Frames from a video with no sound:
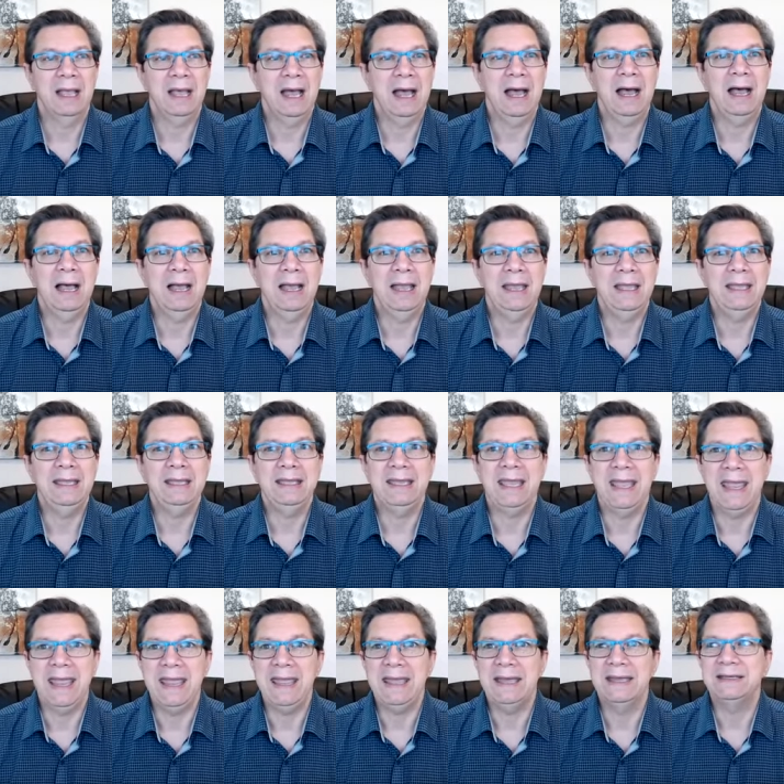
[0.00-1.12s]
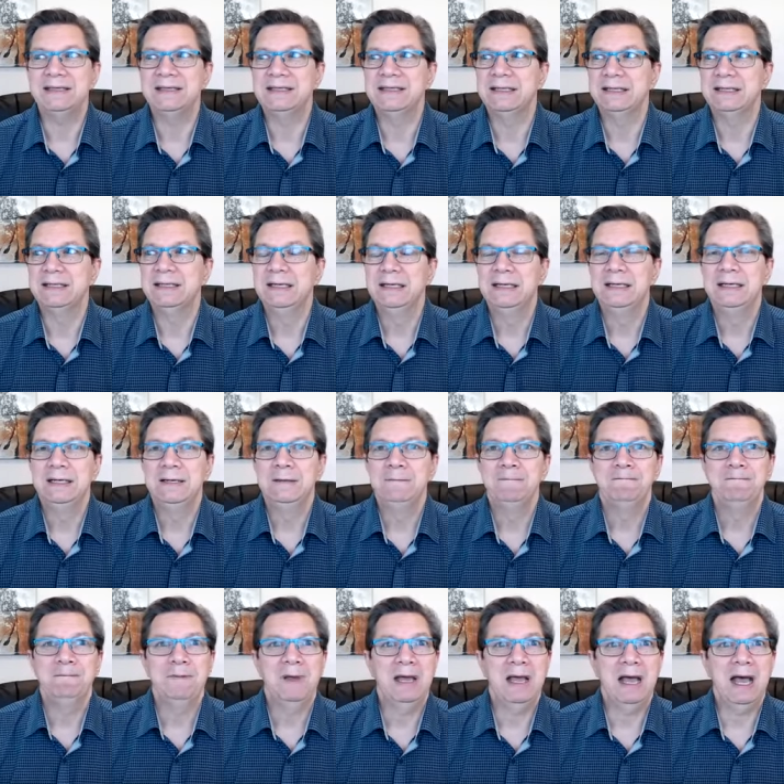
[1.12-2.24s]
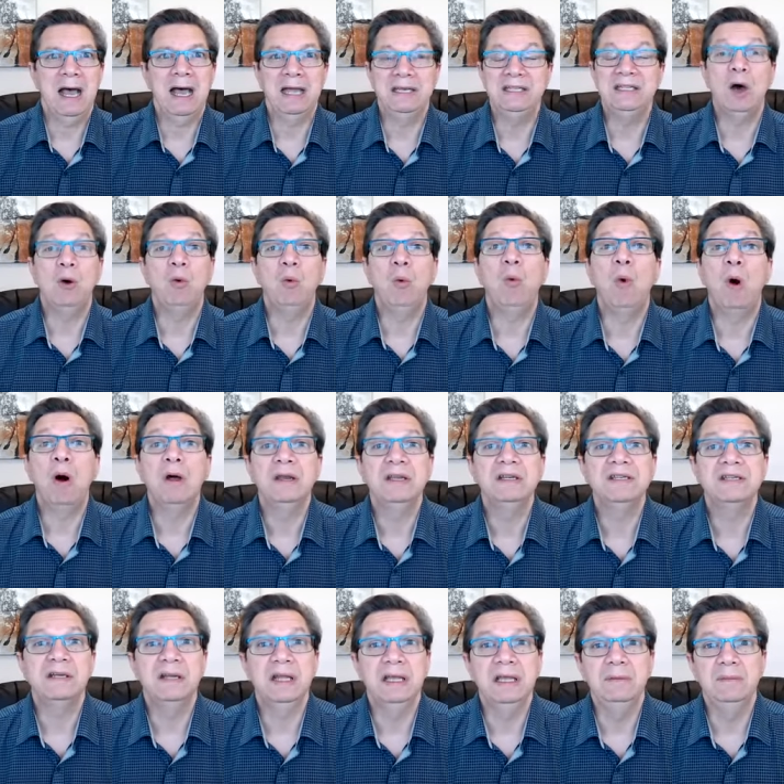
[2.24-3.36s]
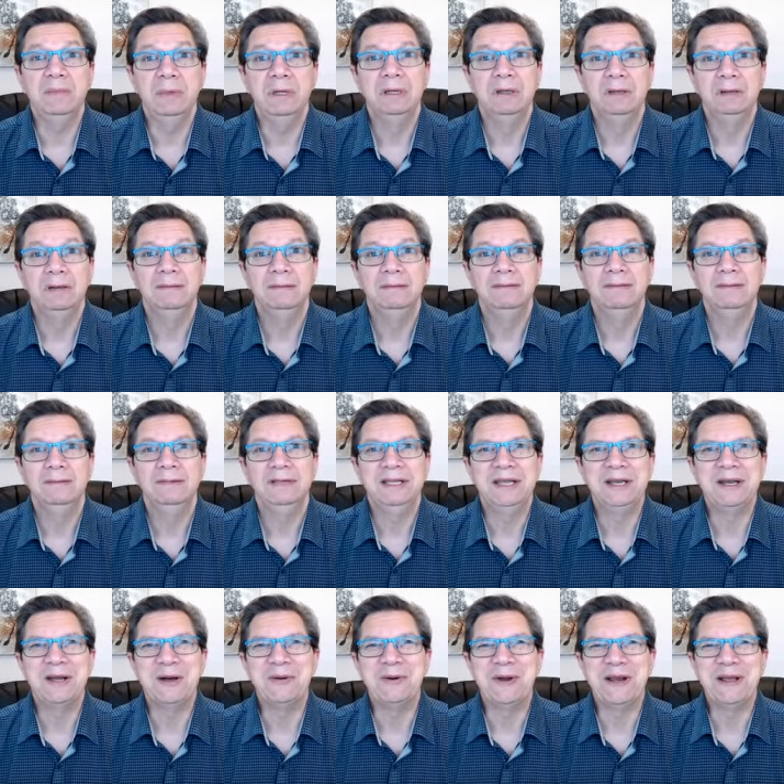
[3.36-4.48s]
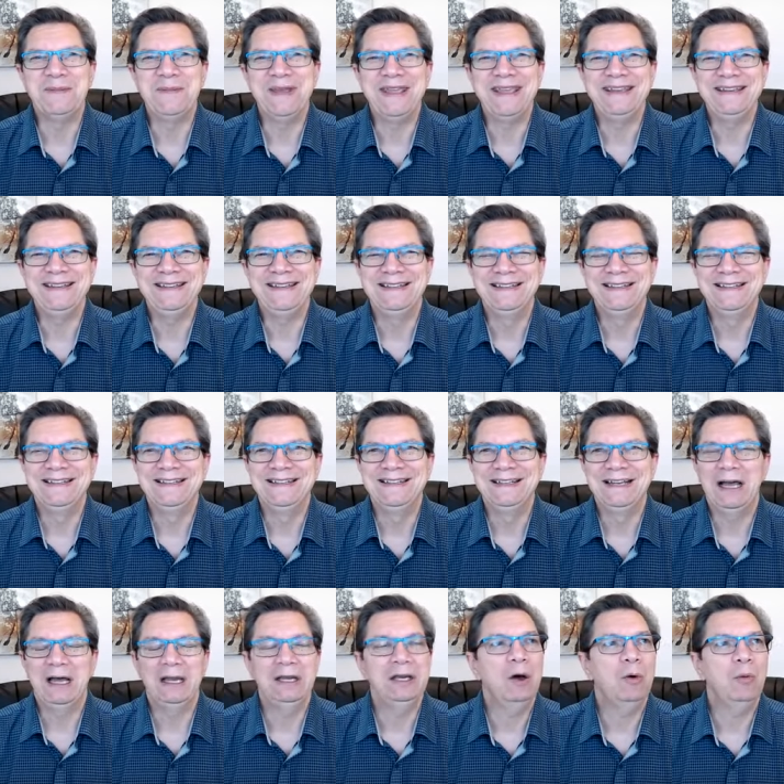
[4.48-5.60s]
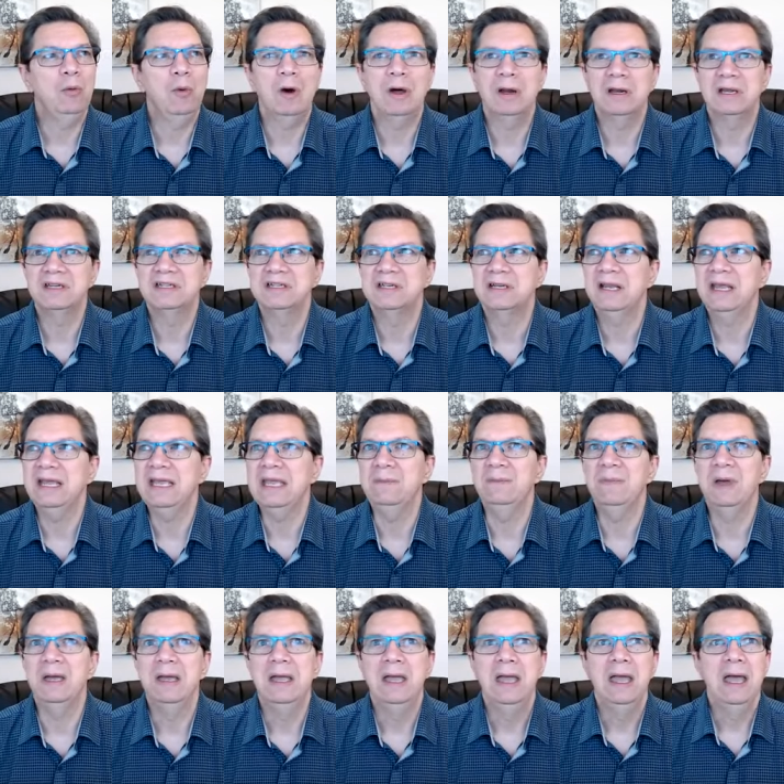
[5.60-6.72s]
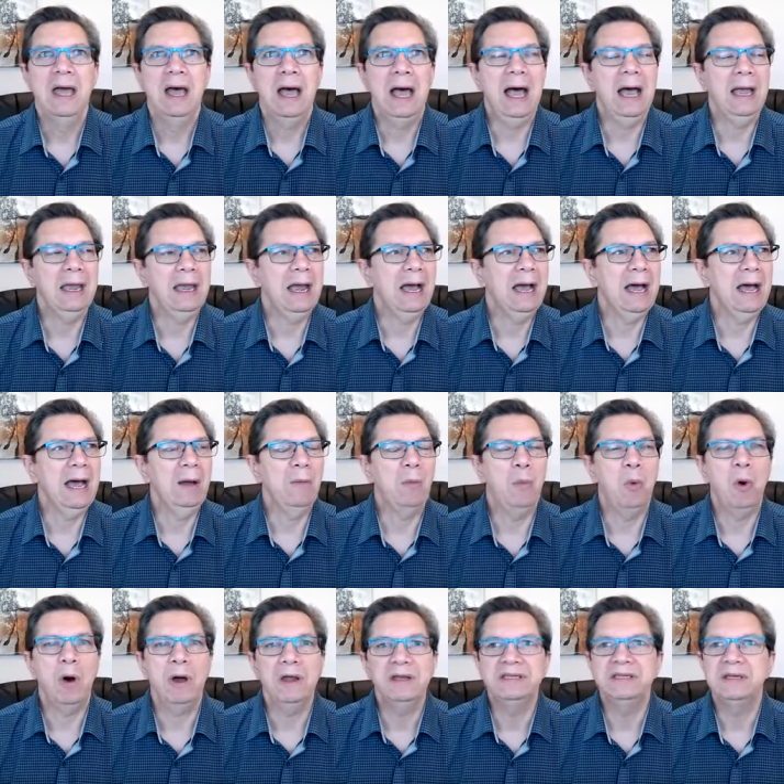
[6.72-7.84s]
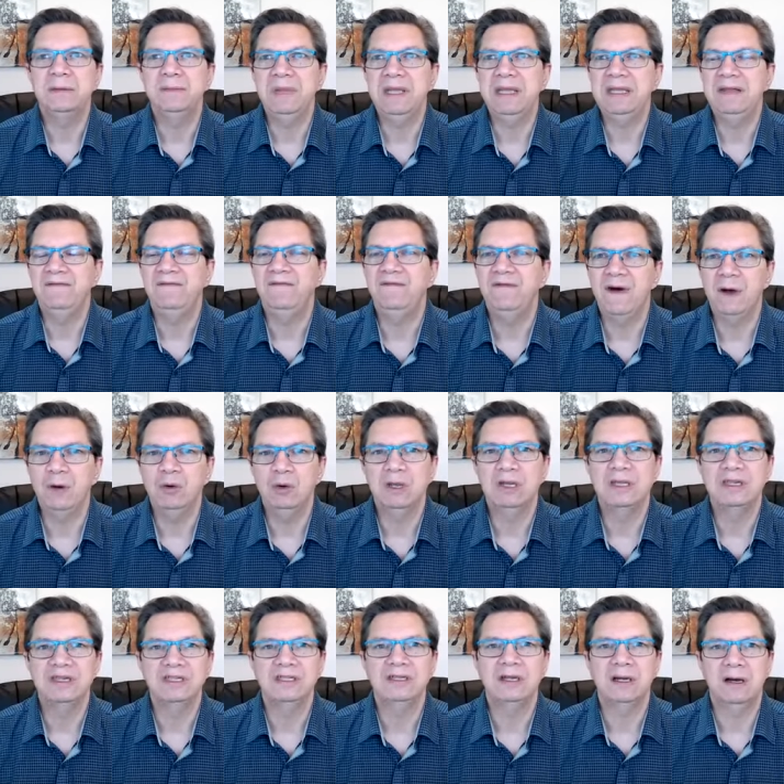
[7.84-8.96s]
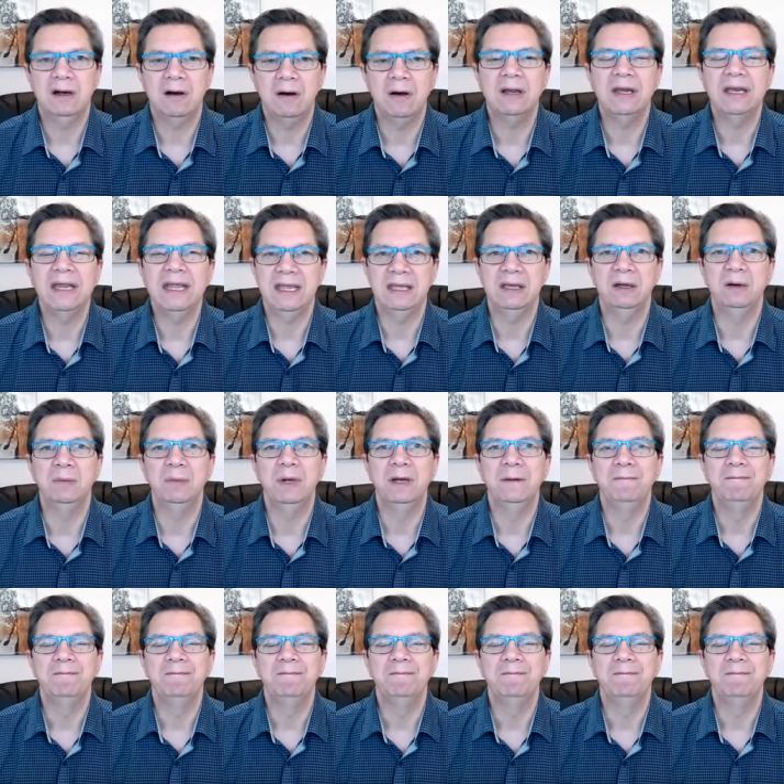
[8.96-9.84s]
I can't. I don't want to sleep. You know what I mean? I don't want to sleep. I, I want to be focused on Him.